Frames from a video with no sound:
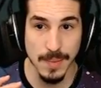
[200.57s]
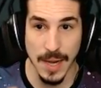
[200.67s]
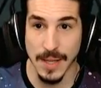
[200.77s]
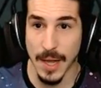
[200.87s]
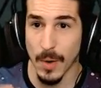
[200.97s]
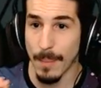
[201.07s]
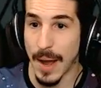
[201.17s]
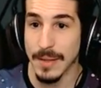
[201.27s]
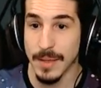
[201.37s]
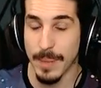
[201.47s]
Like, I don't
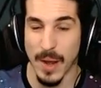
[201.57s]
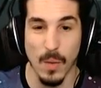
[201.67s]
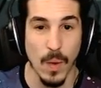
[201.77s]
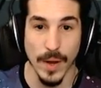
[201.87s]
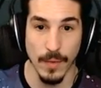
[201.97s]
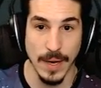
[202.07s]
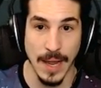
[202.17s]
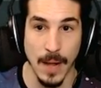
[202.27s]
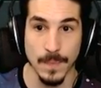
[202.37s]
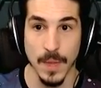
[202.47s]
mind it, but I don't want it right
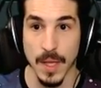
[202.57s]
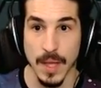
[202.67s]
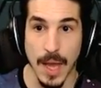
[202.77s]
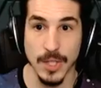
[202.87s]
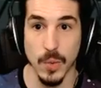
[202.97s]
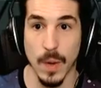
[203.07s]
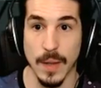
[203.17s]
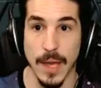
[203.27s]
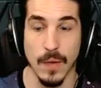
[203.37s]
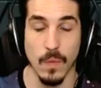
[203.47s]
now. I shouldn't want
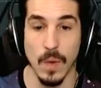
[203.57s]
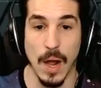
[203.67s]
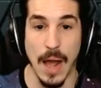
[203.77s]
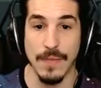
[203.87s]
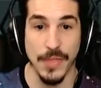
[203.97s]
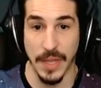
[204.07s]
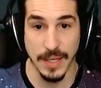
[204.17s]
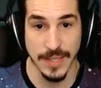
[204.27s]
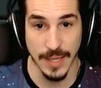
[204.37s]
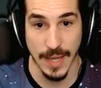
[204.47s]
to, like, have
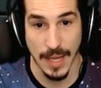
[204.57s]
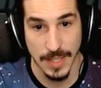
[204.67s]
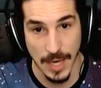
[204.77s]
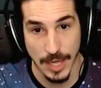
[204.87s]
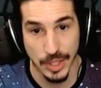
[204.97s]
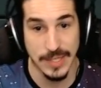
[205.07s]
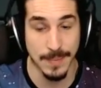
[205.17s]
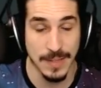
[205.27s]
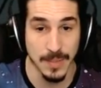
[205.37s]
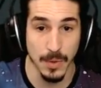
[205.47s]
a second guess. Should I
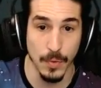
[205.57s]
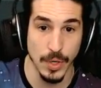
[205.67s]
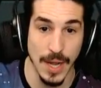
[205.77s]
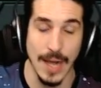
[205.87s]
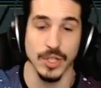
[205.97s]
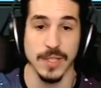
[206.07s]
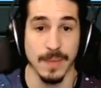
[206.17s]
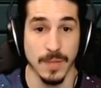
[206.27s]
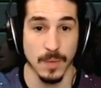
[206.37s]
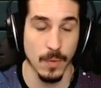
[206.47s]
send my Z move or not? Should I
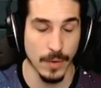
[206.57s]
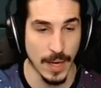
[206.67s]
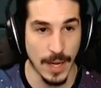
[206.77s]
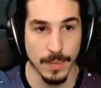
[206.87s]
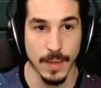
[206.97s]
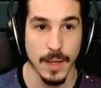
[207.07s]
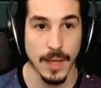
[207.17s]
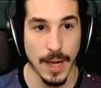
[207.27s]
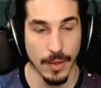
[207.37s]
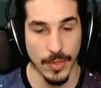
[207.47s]
send my Z move or not?
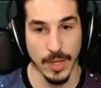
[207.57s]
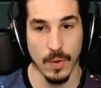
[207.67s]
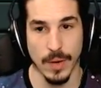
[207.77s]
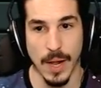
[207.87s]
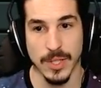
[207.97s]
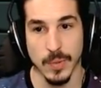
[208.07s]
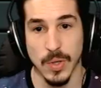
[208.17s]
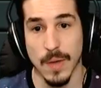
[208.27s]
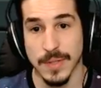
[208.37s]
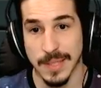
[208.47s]
Kind of thing going on. So we
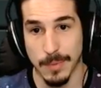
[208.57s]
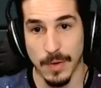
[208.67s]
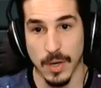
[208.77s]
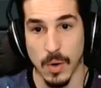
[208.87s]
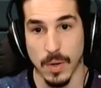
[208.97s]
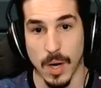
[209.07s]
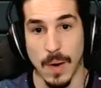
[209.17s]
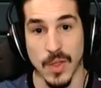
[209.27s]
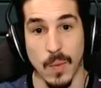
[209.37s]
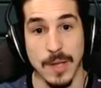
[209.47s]
don't have a Z move on Koko.
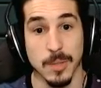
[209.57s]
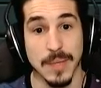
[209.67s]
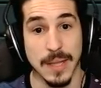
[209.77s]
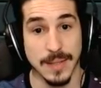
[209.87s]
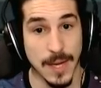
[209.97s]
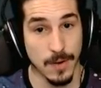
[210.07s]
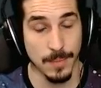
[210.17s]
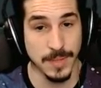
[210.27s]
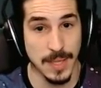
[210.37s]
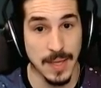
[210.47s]
Otherwise, it would be
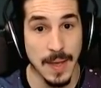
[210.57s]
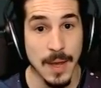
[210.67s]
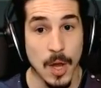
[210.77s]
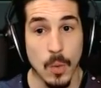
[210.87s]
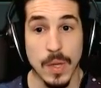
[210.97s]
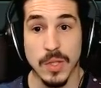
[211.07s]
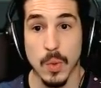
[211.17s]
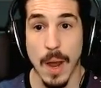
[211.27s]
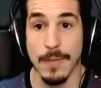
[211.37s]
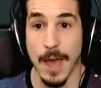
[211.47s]
Electrium Z. We
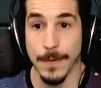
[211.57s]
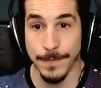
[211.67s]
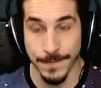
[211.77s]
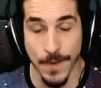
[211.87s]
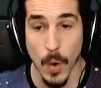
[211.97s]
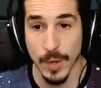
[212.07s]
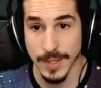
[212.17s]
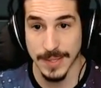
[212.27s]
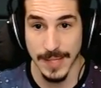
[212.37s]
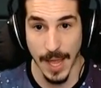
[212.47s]
do have that
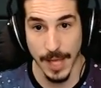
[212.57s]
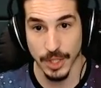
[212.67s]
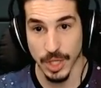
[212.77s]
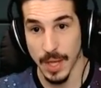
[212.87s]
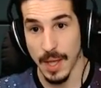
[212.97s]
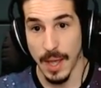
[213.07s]
Focus Sash.